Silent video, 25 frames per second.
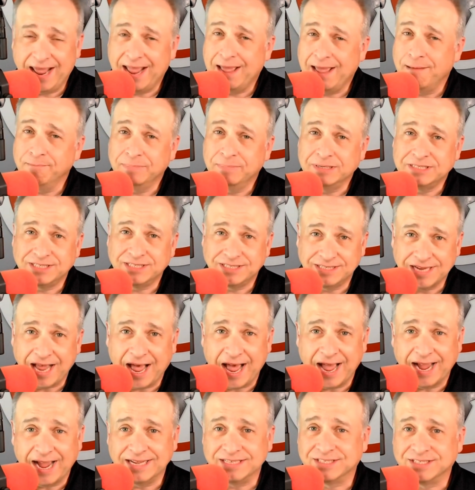And
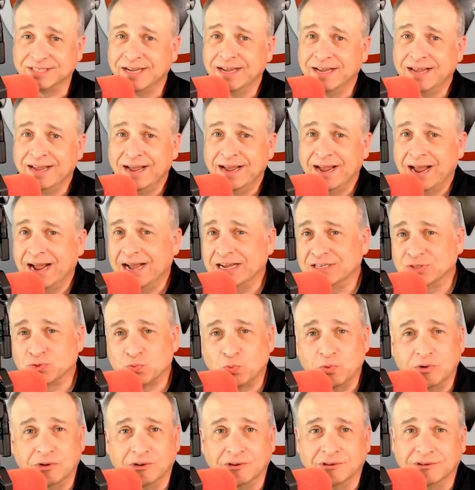besides, as
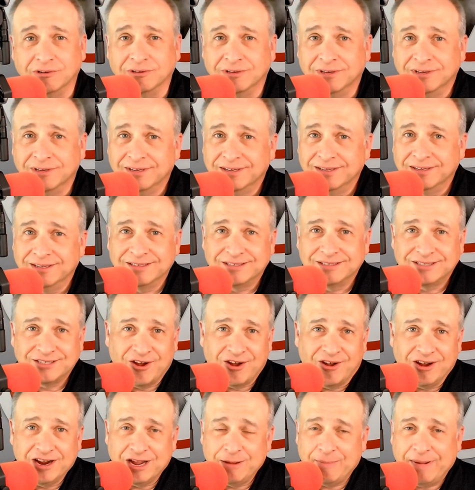we'll
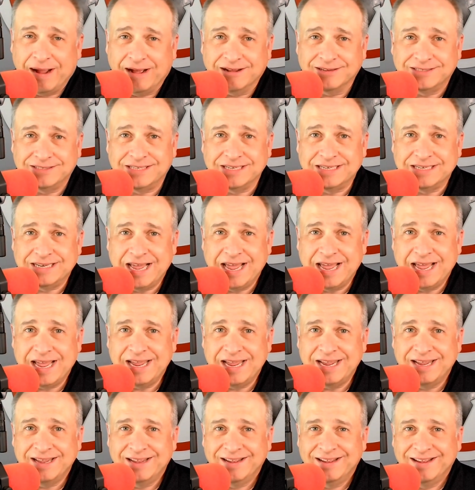talk about today,